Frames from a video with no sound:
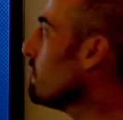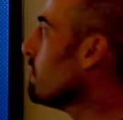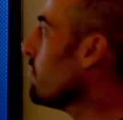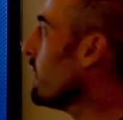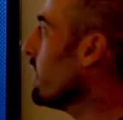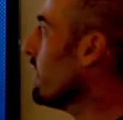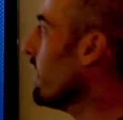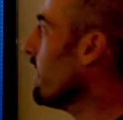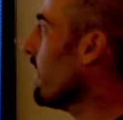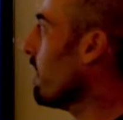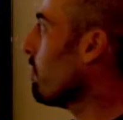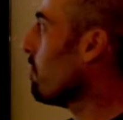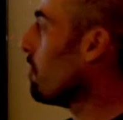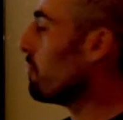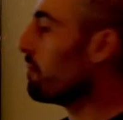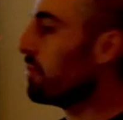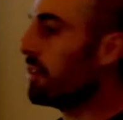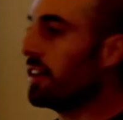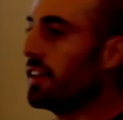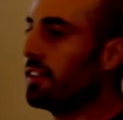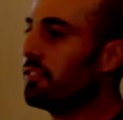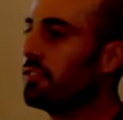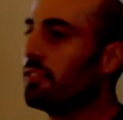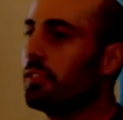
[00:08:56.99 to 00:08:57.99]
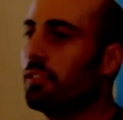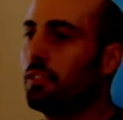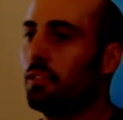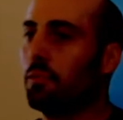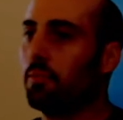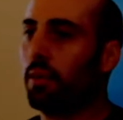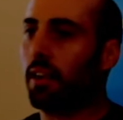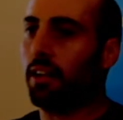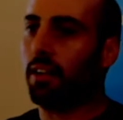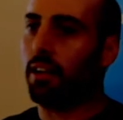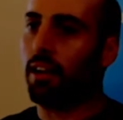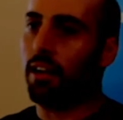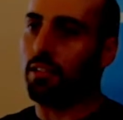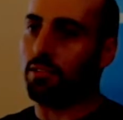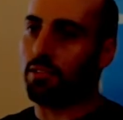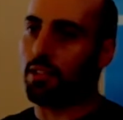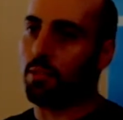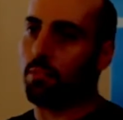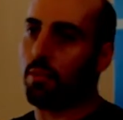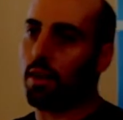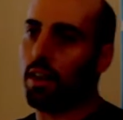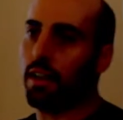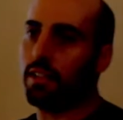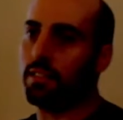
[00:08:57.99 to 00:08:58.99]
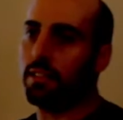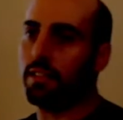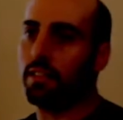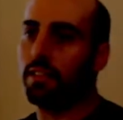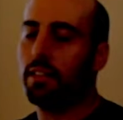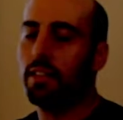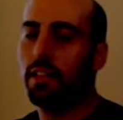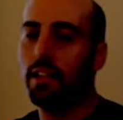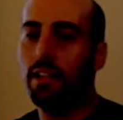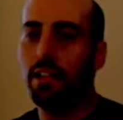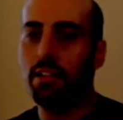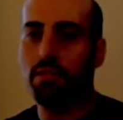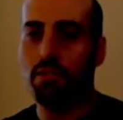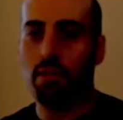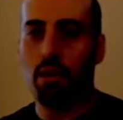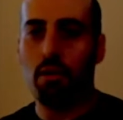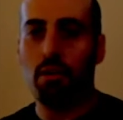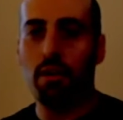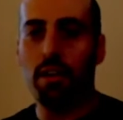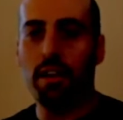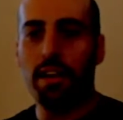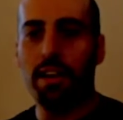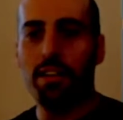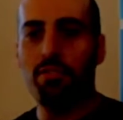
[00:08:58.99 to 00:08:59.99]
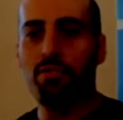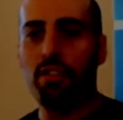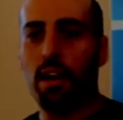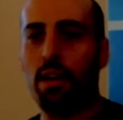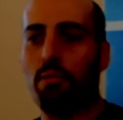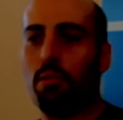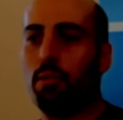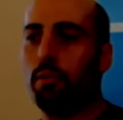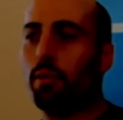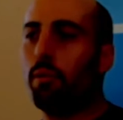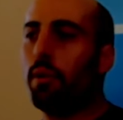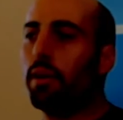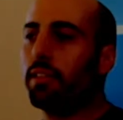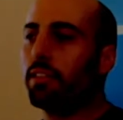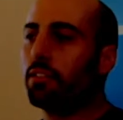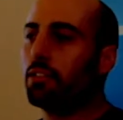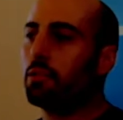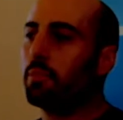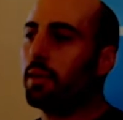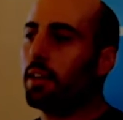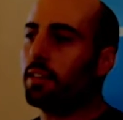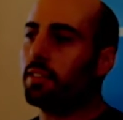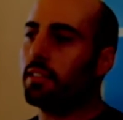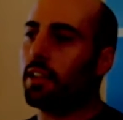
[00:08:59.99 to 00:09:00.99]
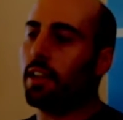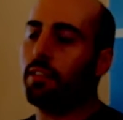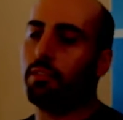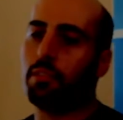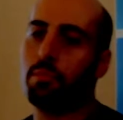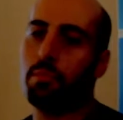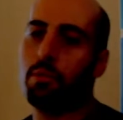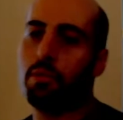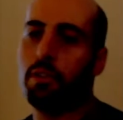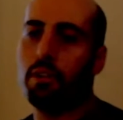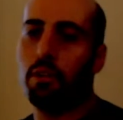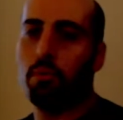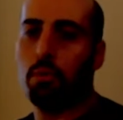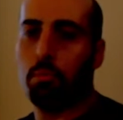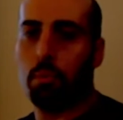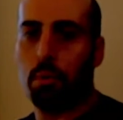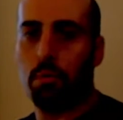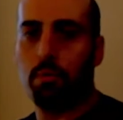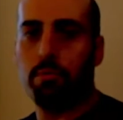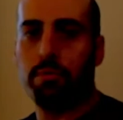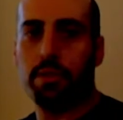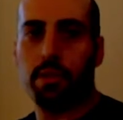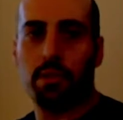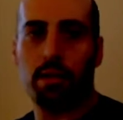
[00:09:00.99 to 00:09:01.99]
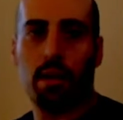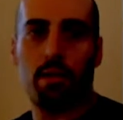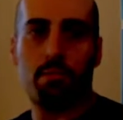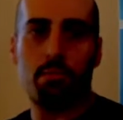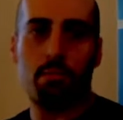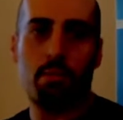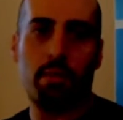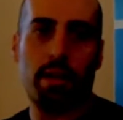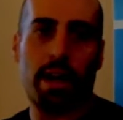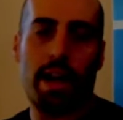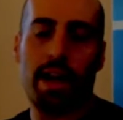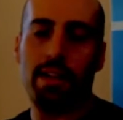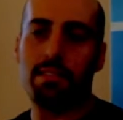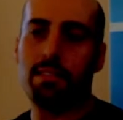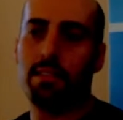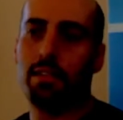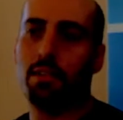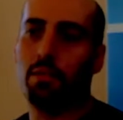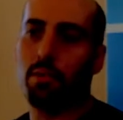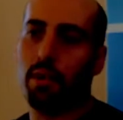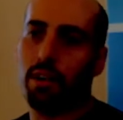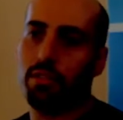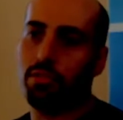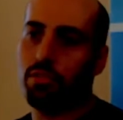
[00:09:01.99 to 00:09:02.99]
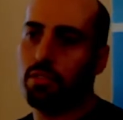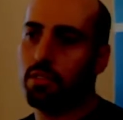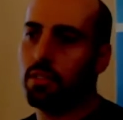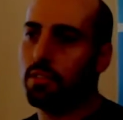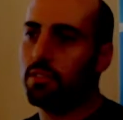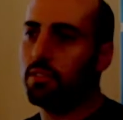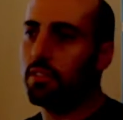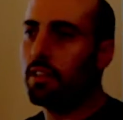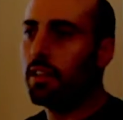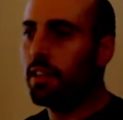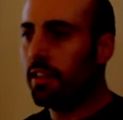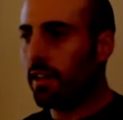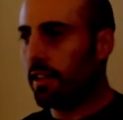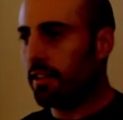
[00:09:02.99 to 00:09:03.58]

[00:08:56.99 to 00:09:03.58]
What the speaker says: And I won't read it to you, but I'll summarize it. So in general, we want this to be a safe community where people feel comfortable asking questions.